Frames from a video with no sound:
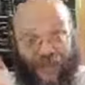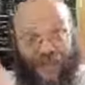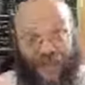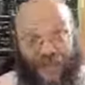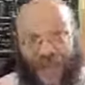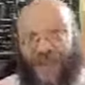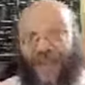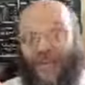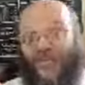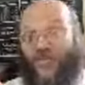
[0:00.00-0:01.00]
like in
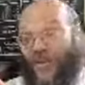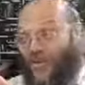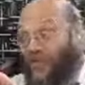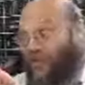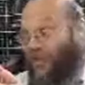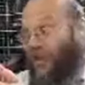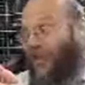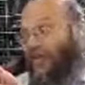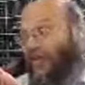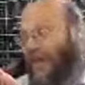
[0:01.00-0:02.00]
the generation of Noah.
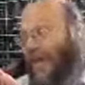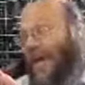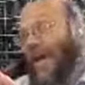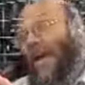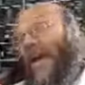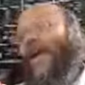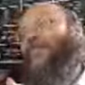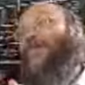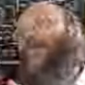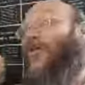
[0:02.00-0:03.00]
And
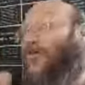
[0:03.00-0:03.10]
because